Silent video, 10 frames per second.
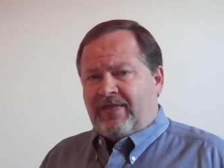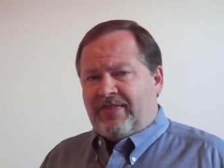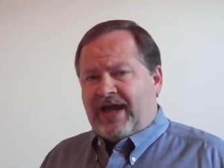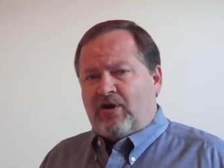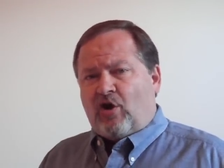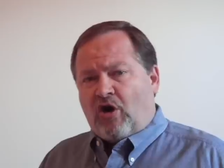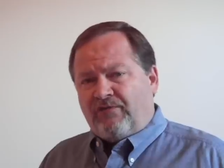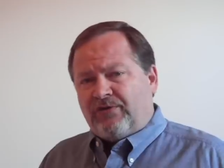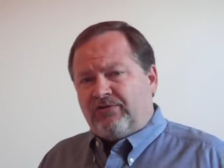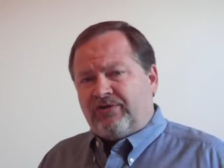that
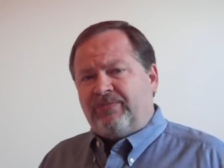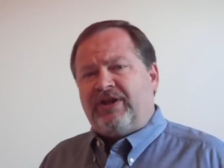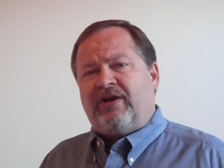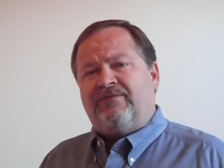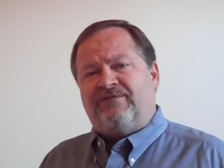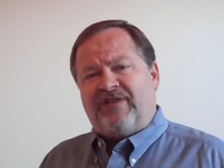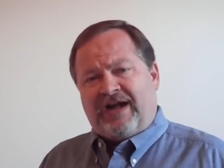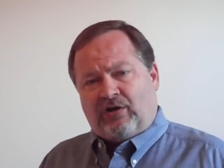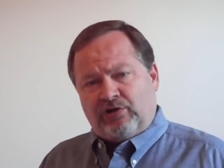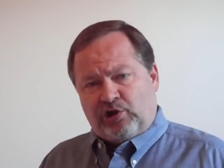offers something of
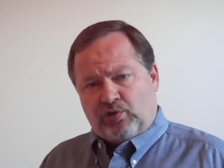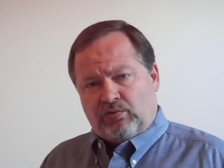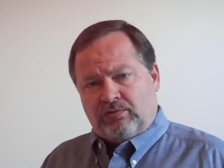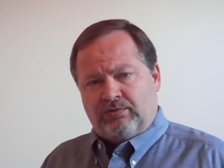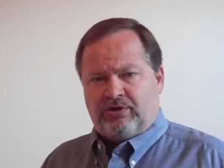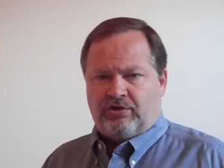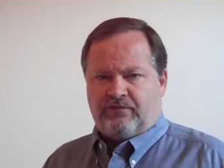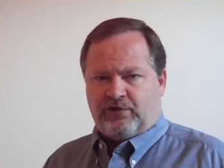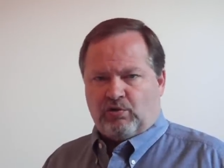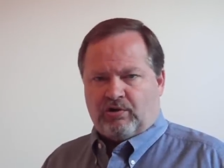value to
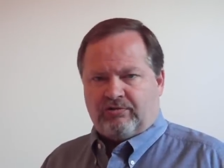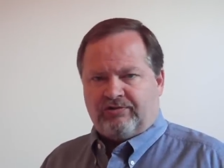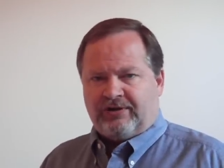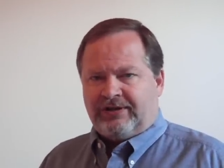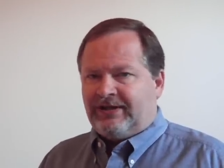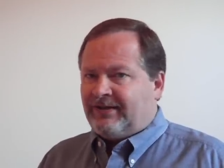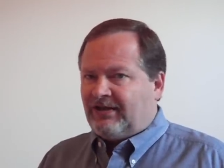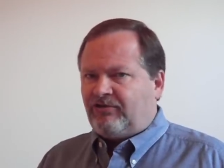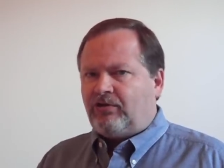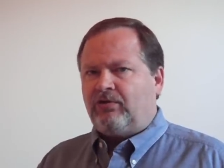the viewers,
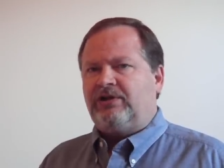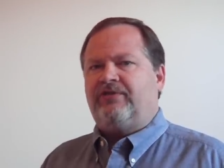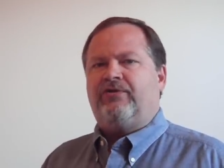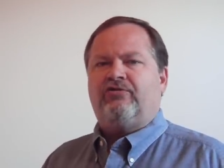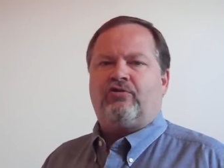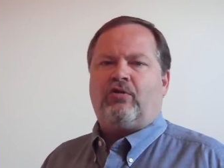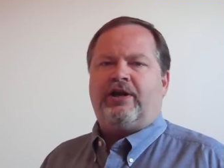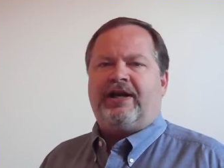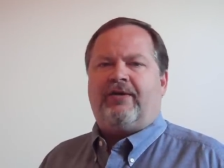that's a totally different story.